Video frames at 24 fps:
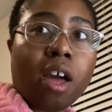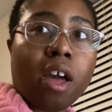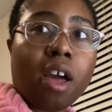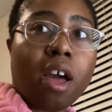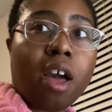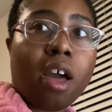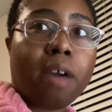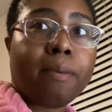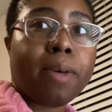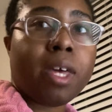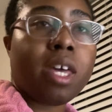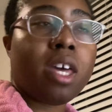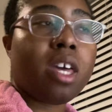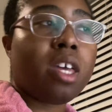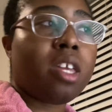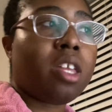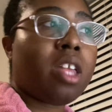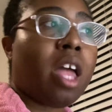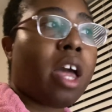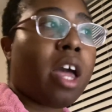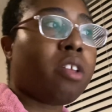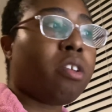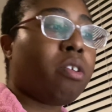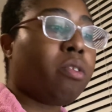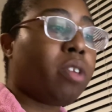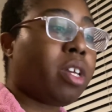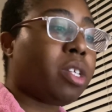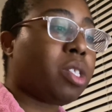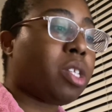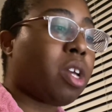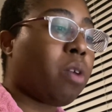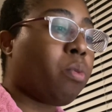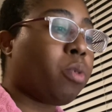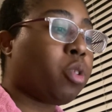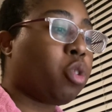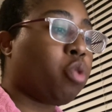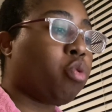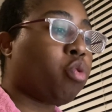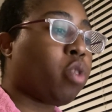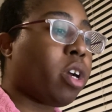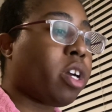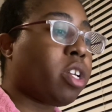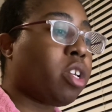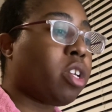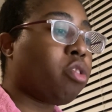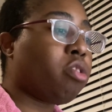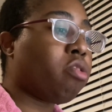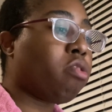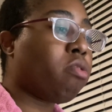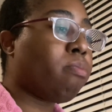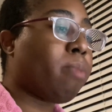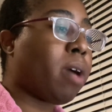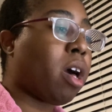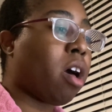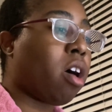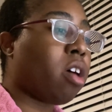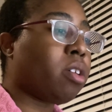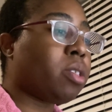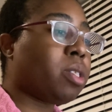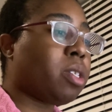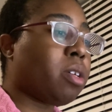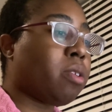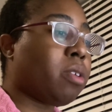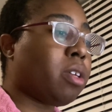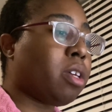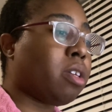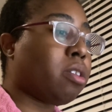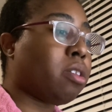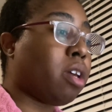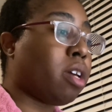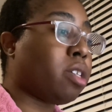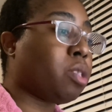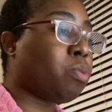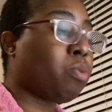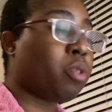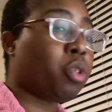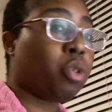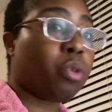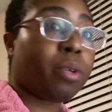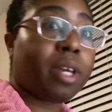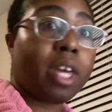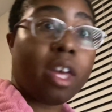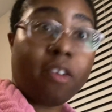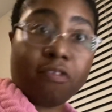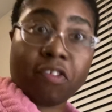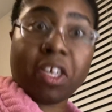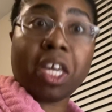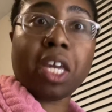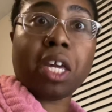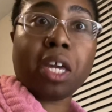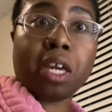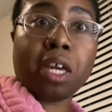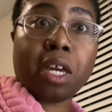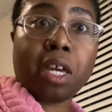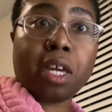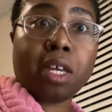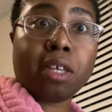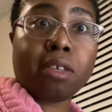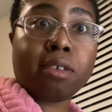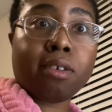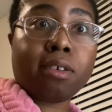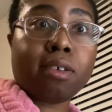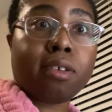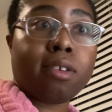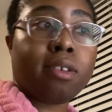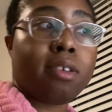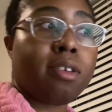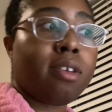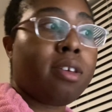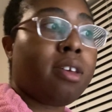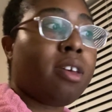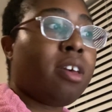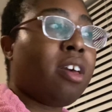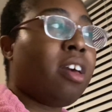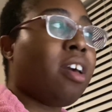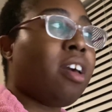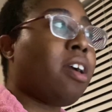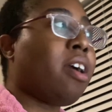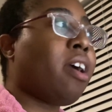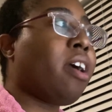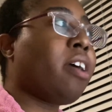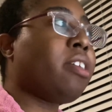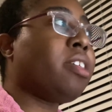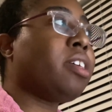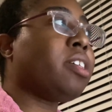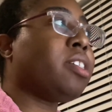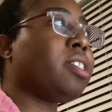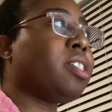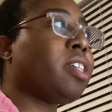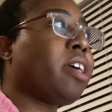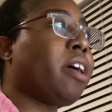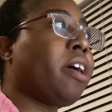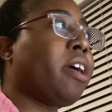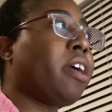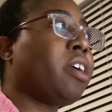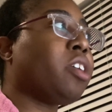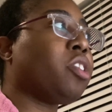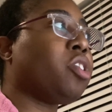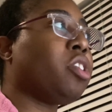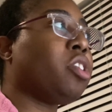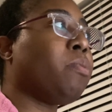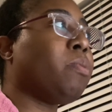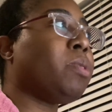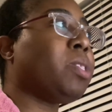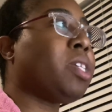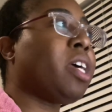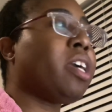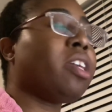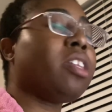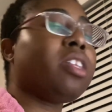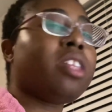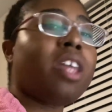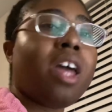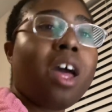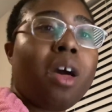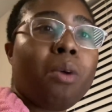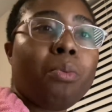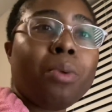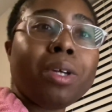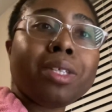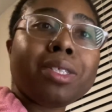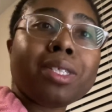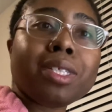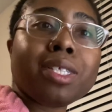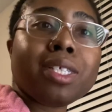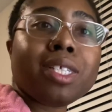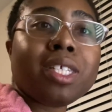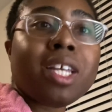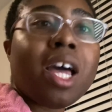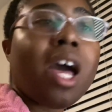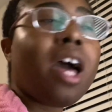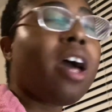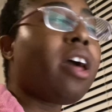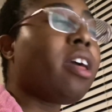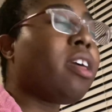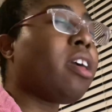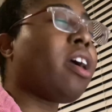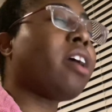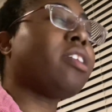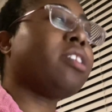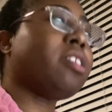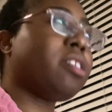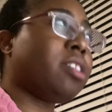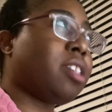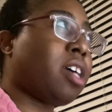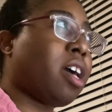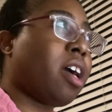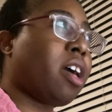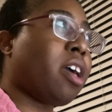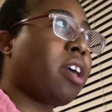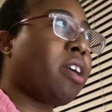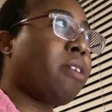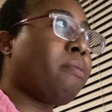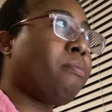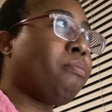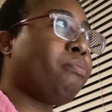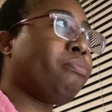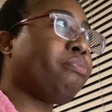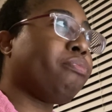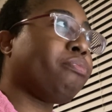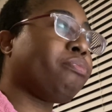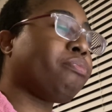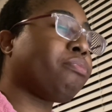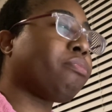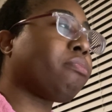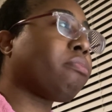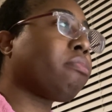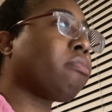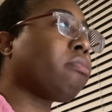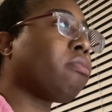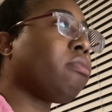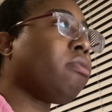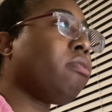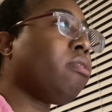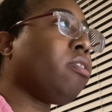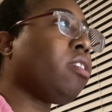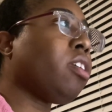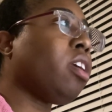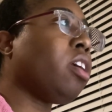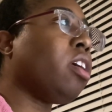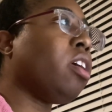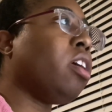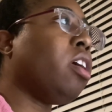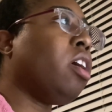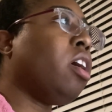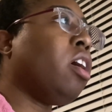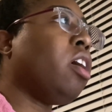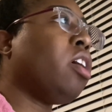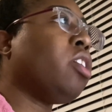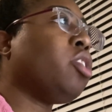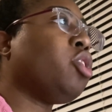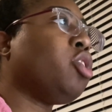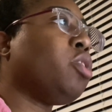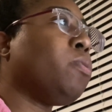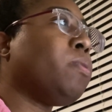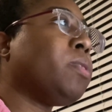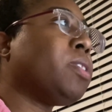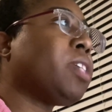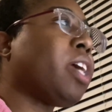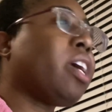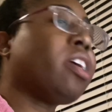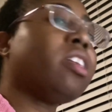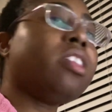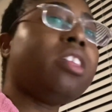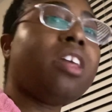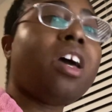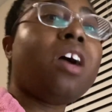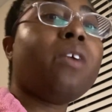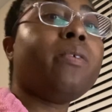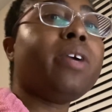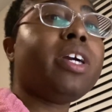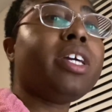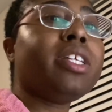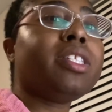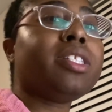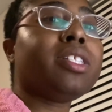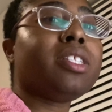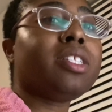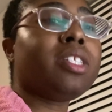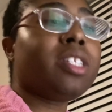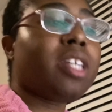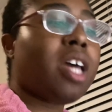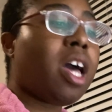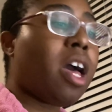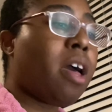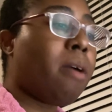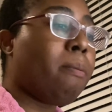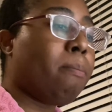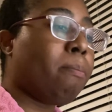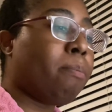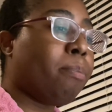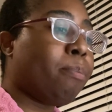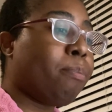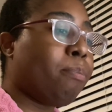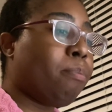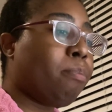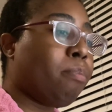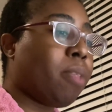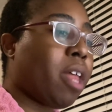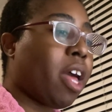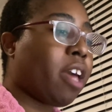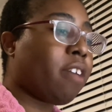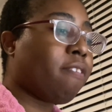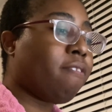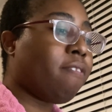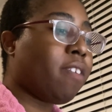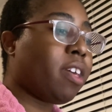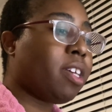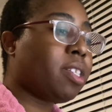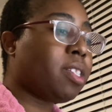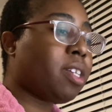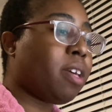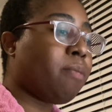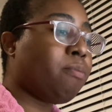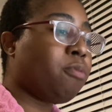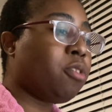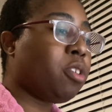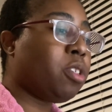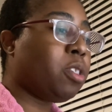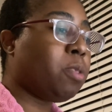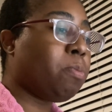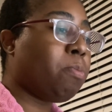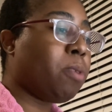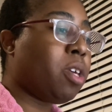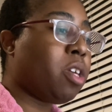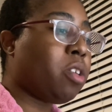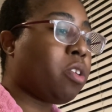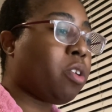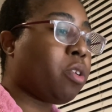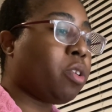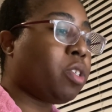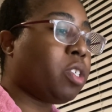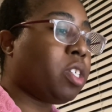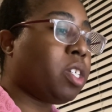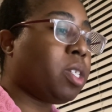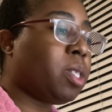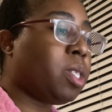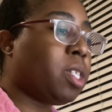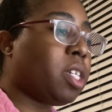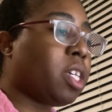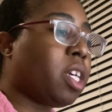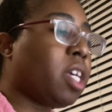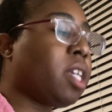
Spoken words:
I mean, I know that's not what you're trying to do, but also that's what you're giving. And it's like, she was like, no, it's not. At the time, she was like, no, it's not blackface. I'm just being artistic.